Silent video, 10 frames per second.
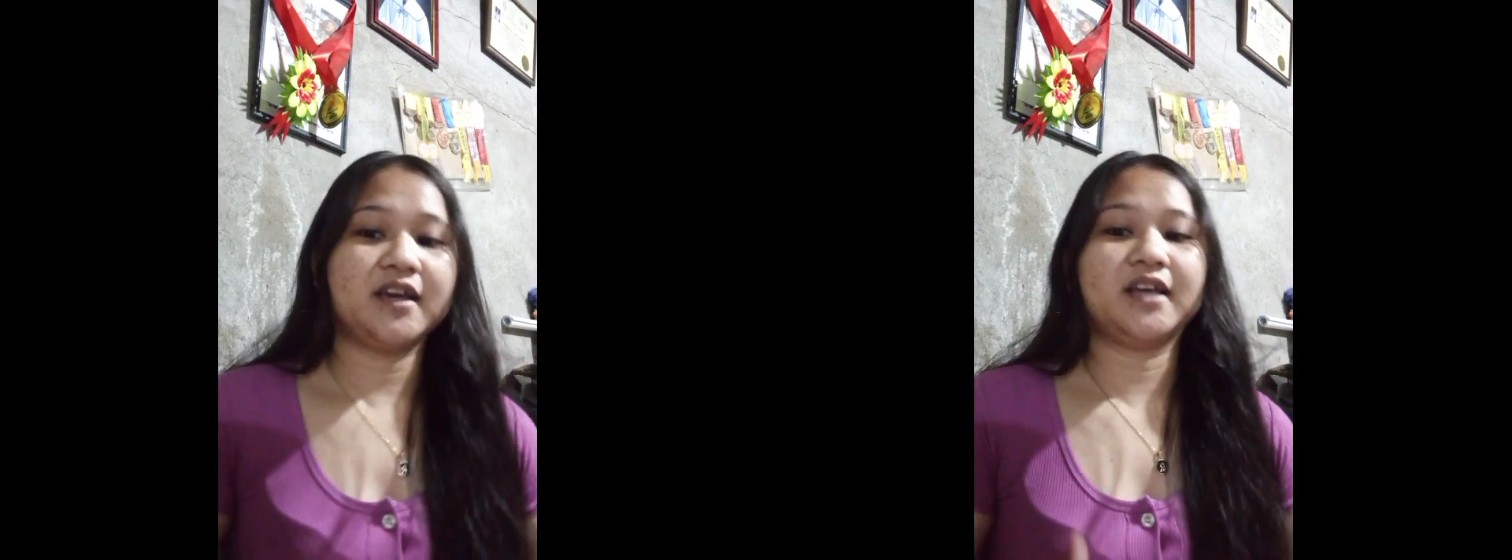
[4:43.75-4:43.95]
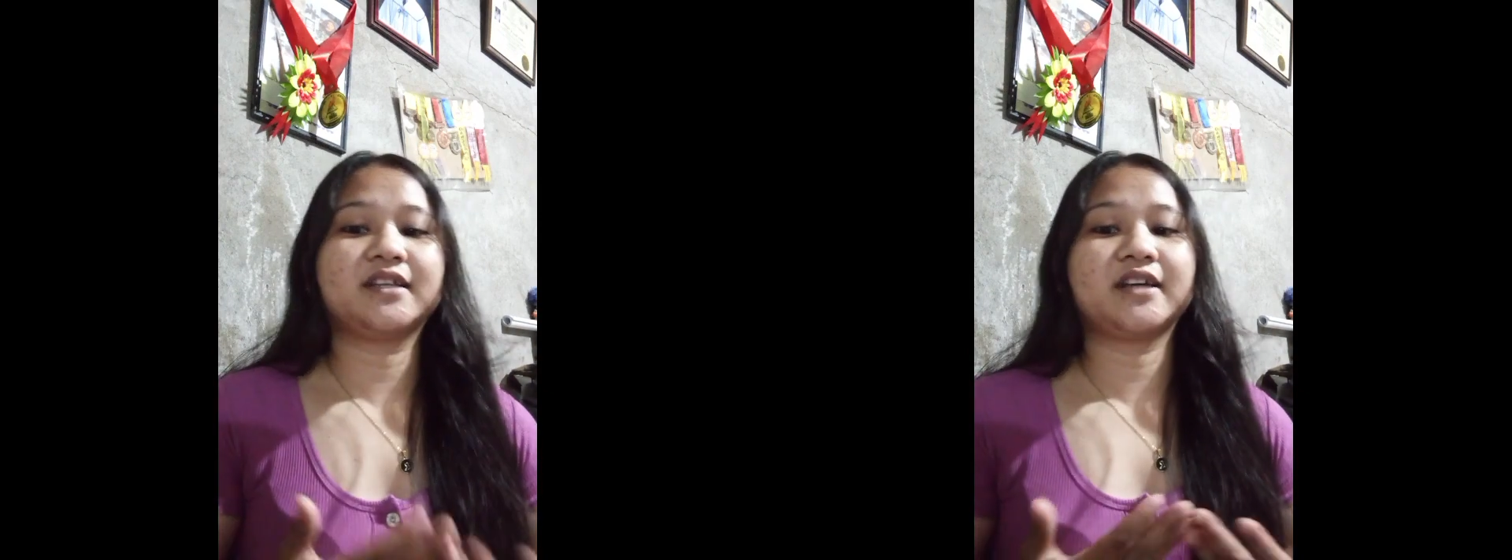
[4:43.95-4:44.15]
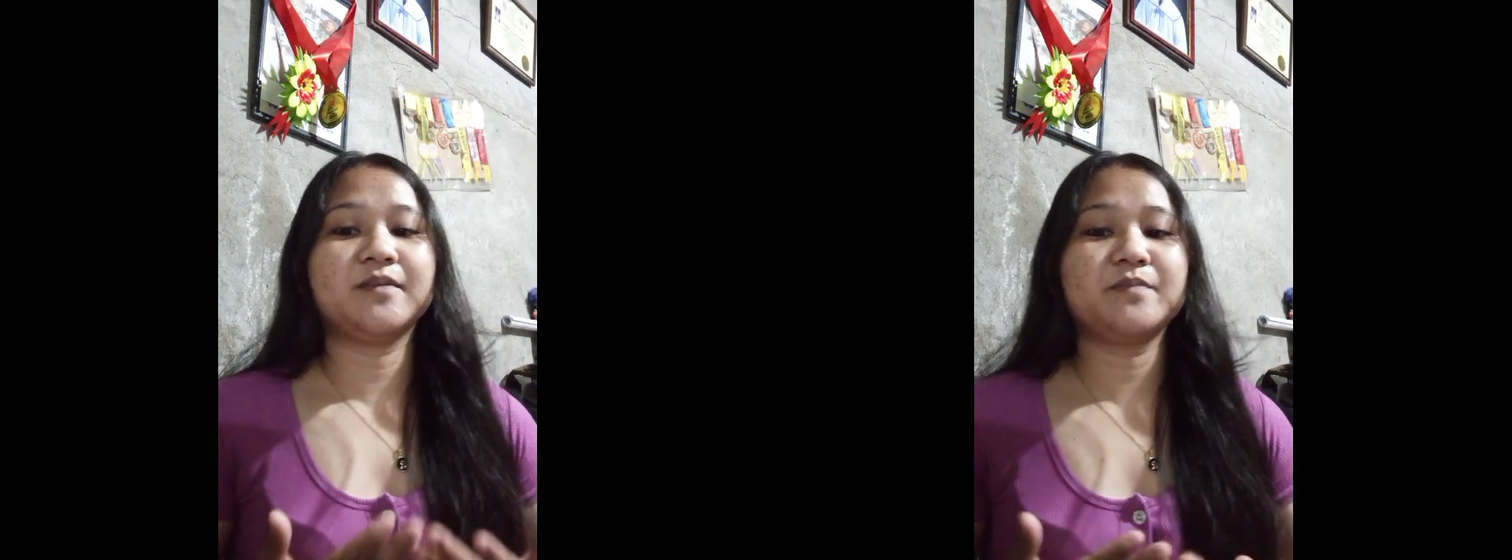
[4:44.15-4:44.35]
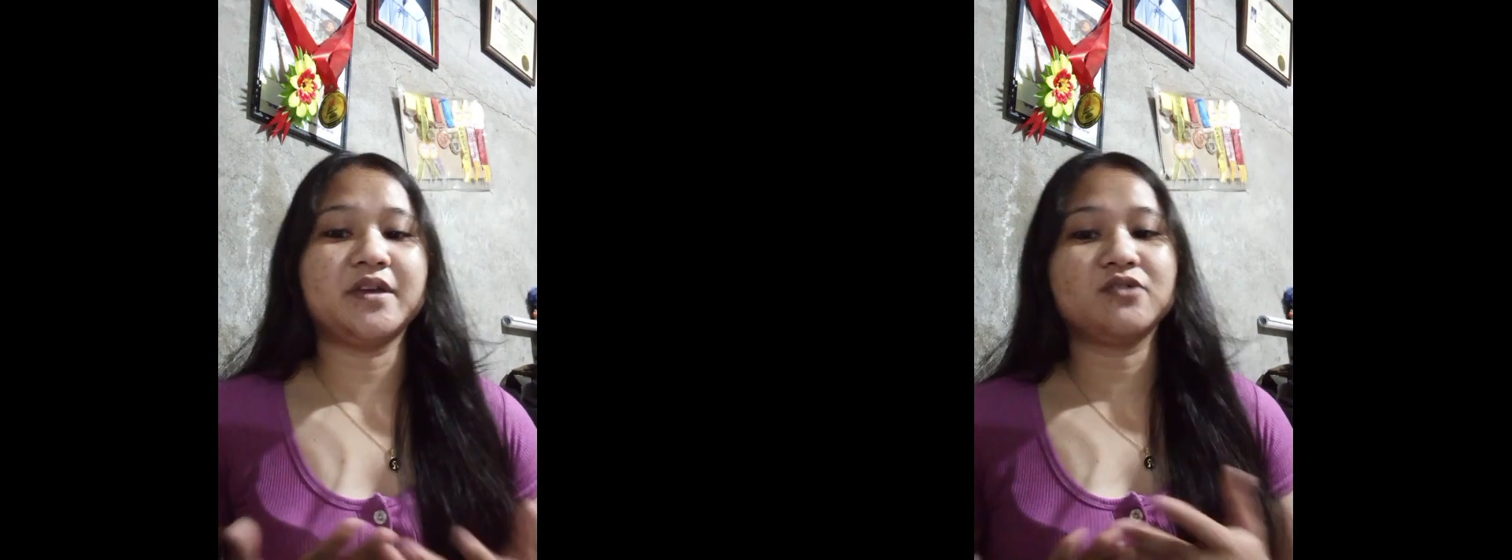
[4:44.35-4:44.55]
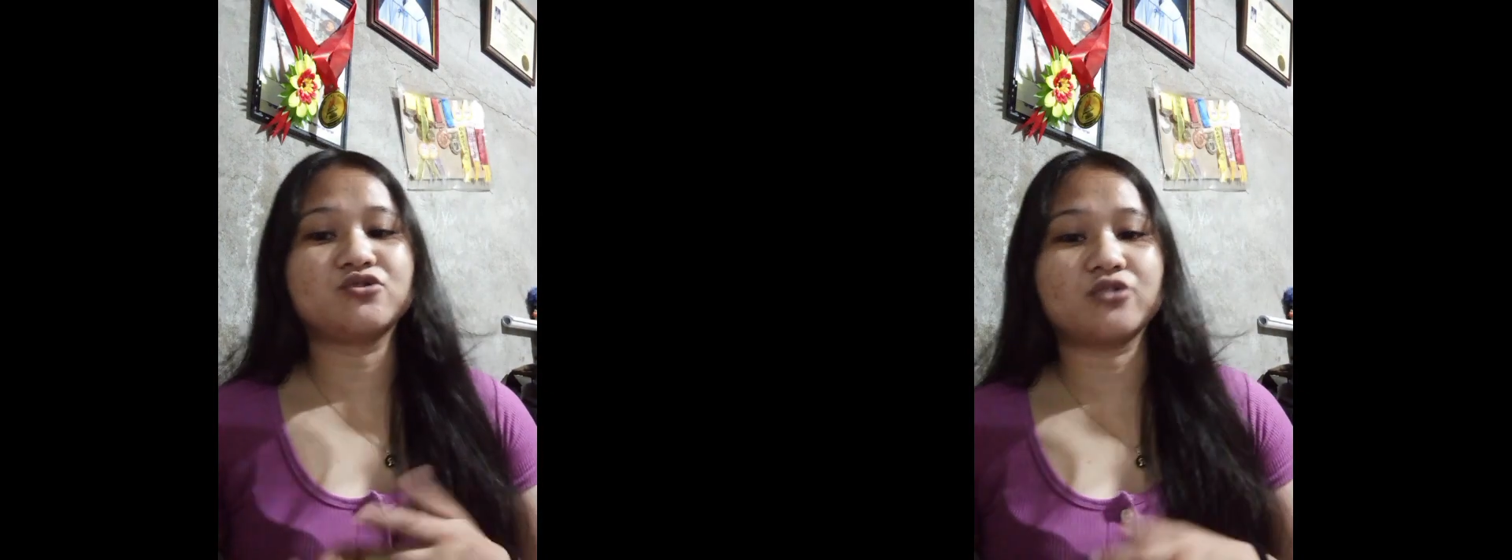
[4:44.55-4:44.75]
It can
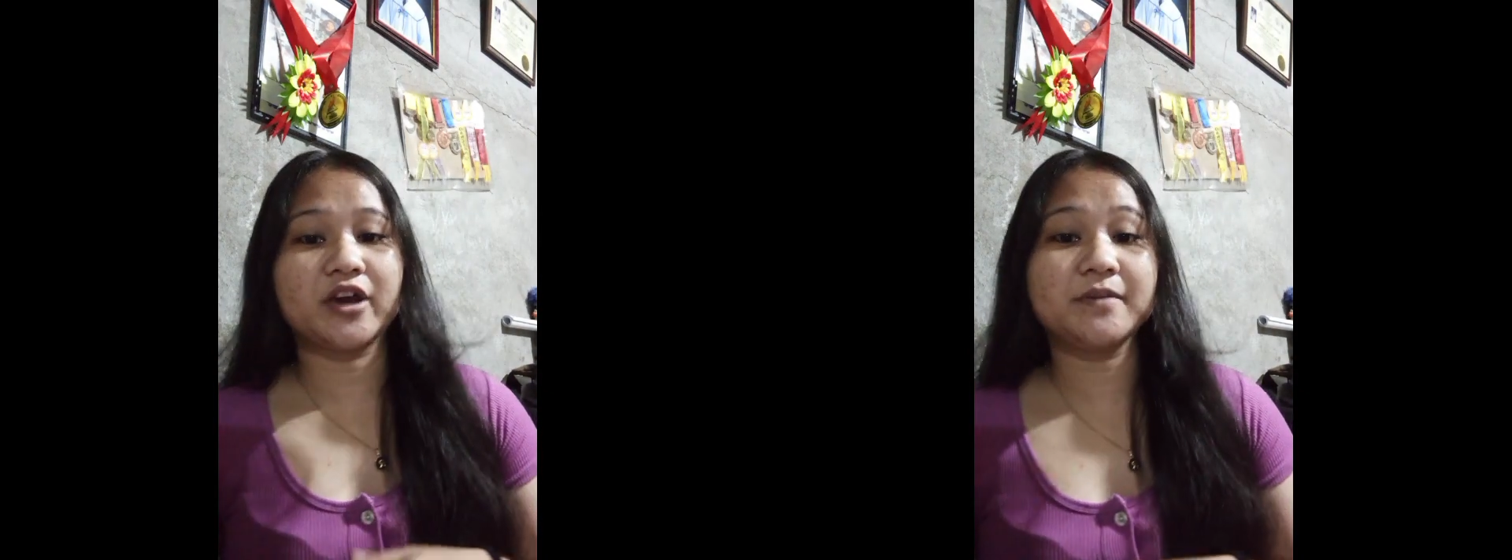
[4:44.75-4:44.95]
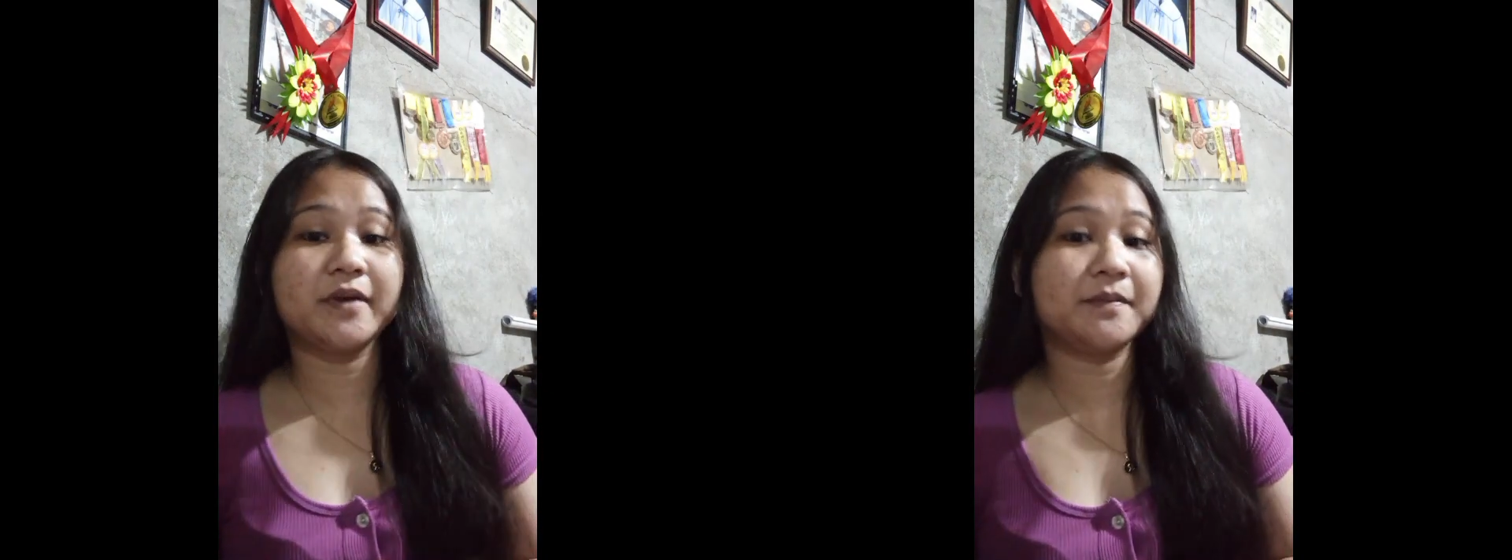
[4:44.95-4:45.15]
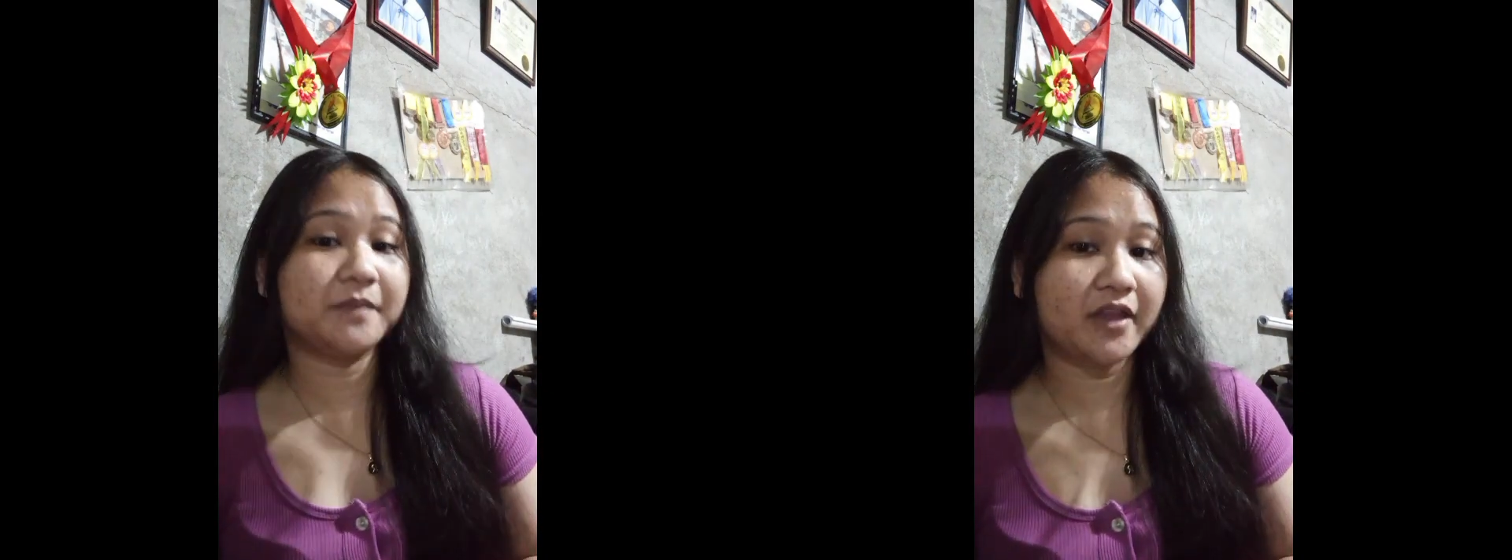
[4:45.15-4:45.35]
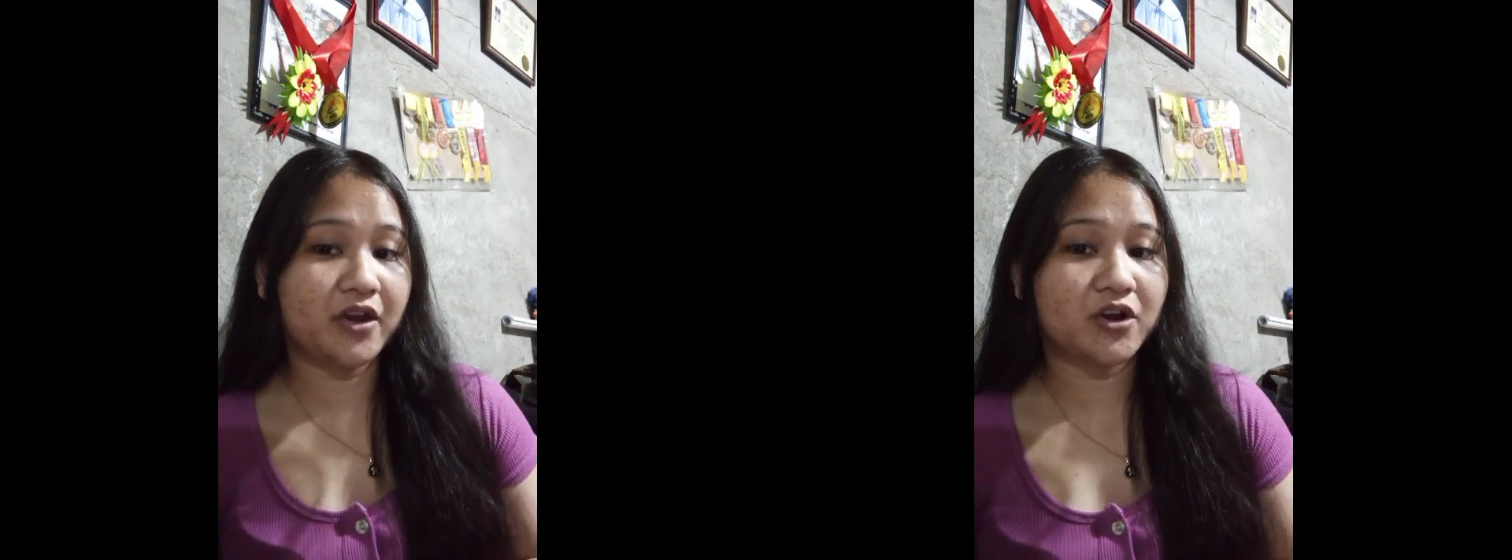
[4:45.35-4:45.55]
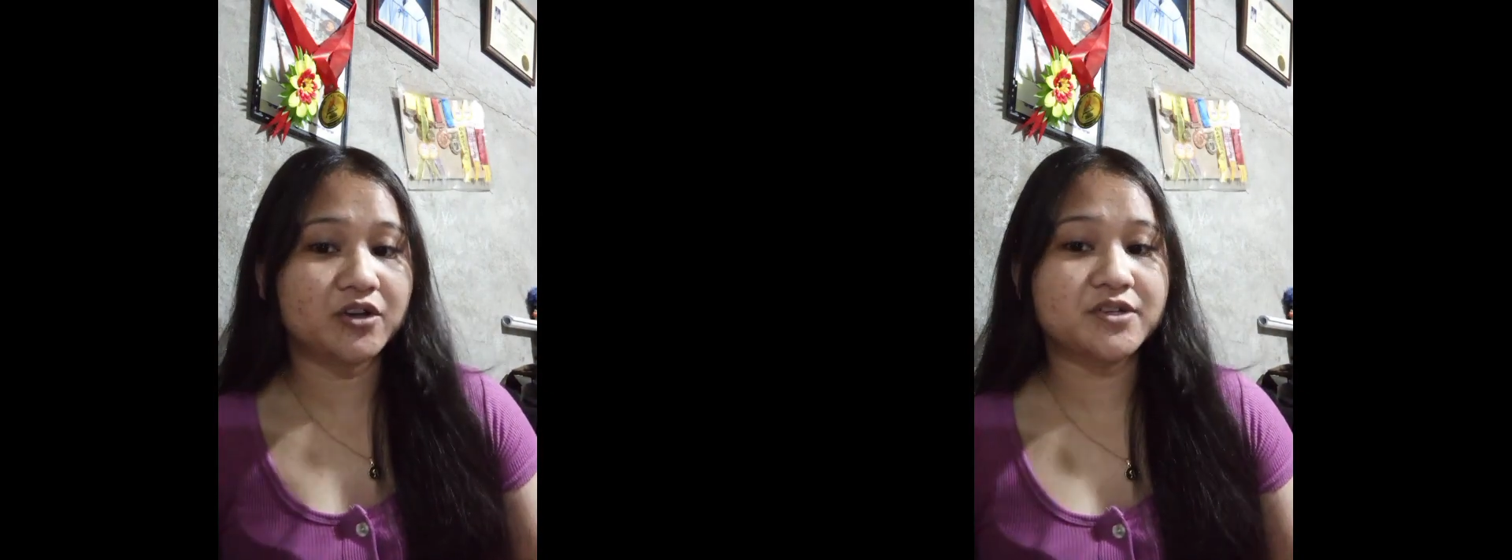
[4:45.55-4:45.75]
be enjoyed by
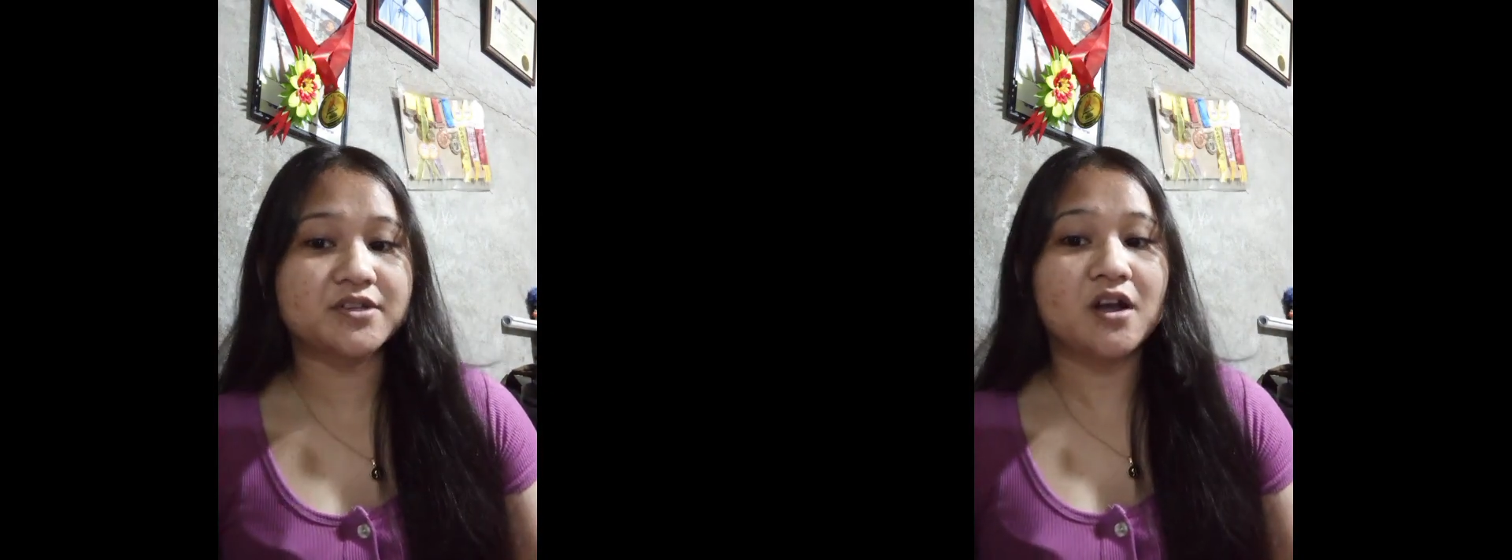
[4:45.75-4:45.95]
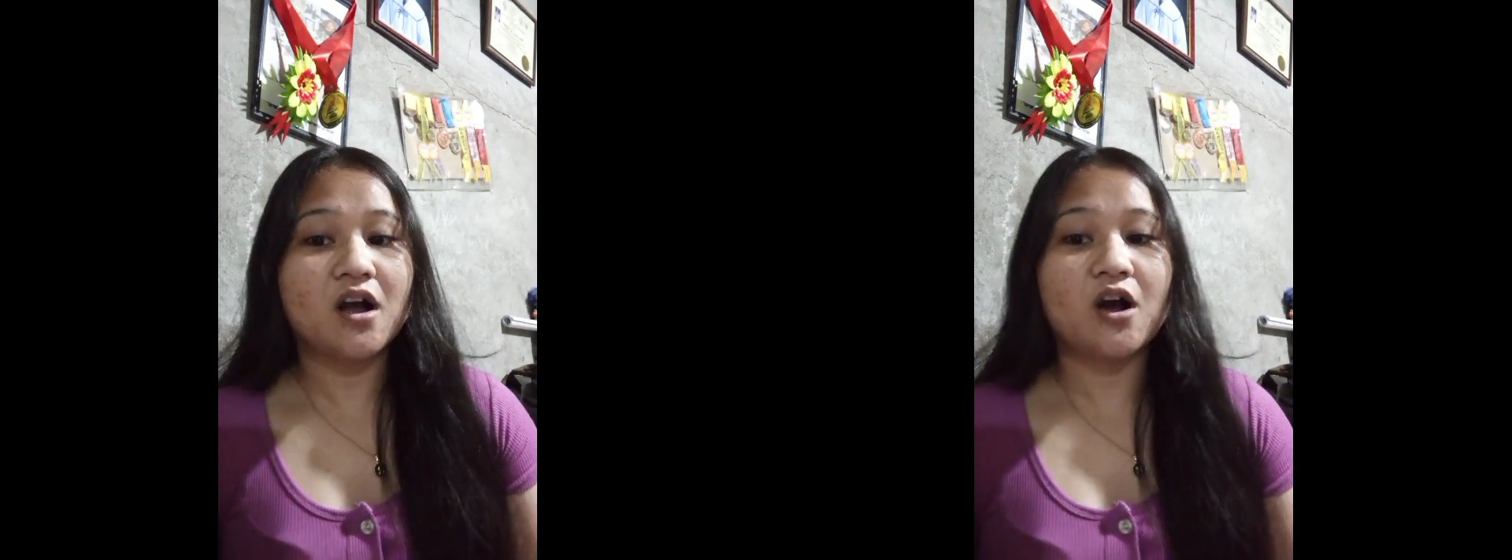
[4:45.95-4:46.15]
players